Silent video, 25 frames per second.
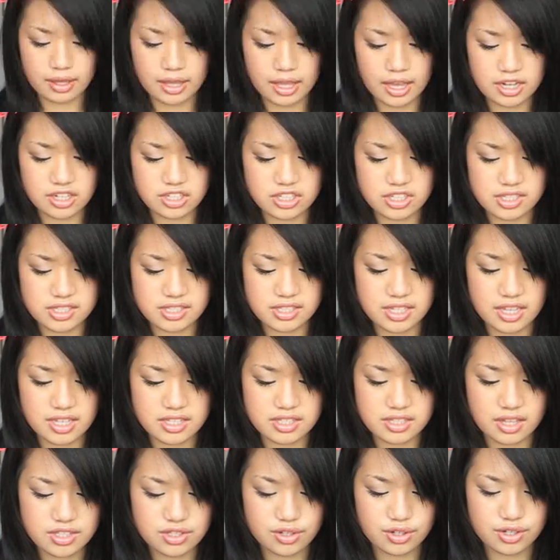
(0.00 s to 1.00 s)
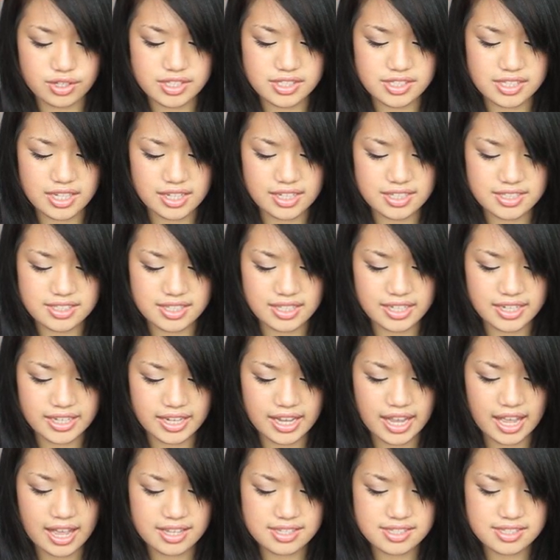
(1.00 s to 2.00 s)
and it just says it's got
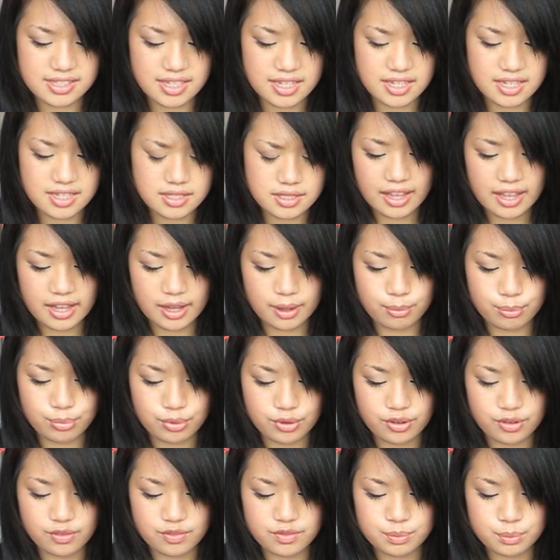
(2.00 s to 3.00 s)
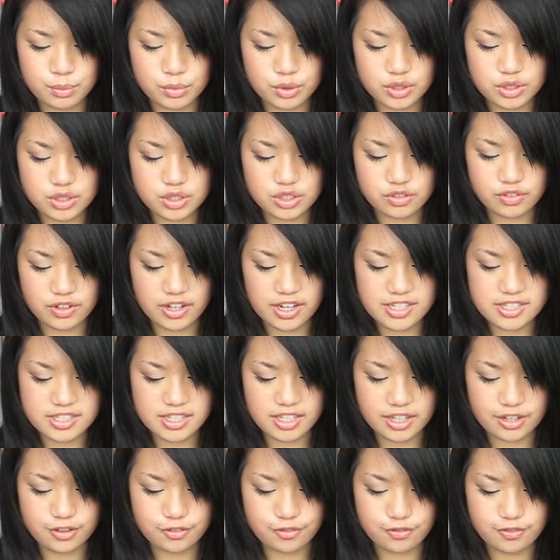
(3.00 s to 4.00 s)
salicylic acid, improved
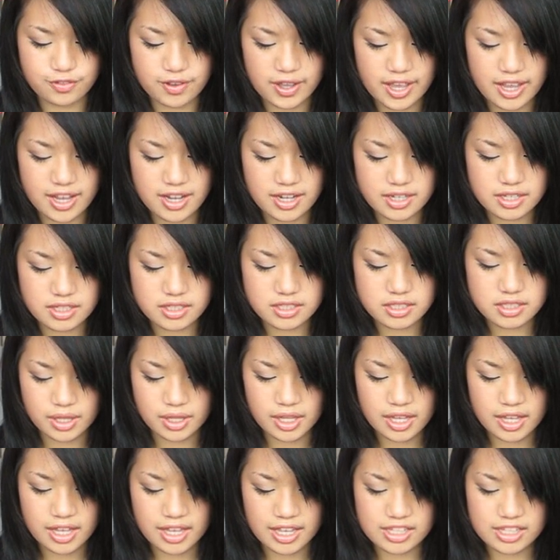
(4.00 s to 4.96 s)
moisturising effect.